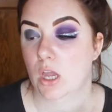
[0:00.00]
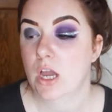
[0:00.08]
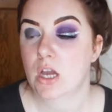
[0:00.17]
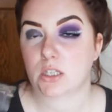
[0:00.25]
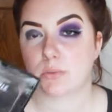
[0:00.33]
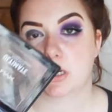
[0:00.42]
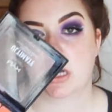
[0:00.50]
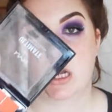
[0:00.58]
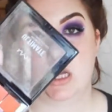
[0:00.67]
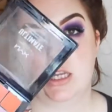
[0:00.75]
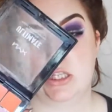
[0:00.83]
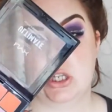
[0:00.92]
So I'm going to
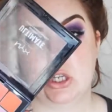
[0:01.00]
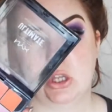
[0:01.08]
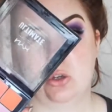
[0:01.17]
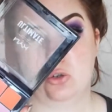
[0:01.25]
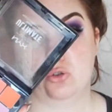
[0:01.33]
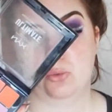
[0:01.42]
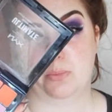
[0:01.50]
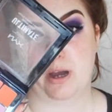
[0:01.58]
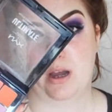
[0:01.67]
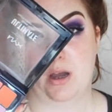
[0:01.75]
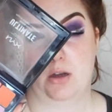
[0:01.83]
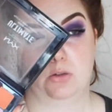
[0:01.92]
go into the
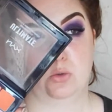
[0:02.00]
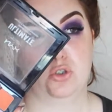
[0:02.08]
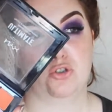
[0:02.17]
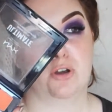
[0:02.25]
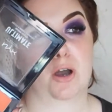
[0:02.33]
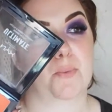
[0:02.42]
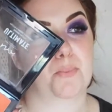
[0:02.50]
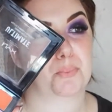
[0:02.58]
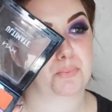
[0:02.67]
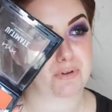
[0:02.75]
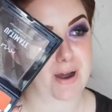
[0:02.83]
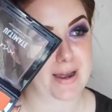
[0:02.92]
Ultra
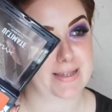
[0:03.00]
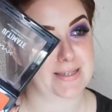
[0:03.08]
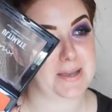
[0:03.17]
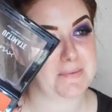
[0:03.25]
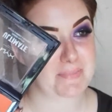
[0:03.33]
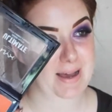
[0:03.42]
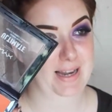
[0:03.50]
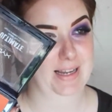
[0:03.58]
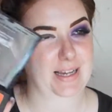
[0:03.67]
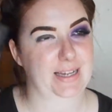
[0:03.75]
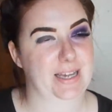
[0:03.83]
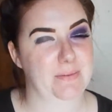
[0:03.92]
Bright palette. I
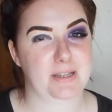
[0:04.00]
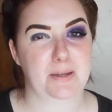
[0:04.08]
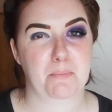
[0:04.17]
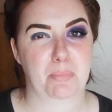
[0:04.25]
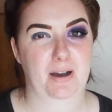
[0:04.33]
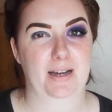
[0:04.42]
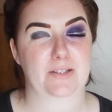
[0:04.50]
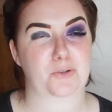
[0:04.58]
keep saying bites.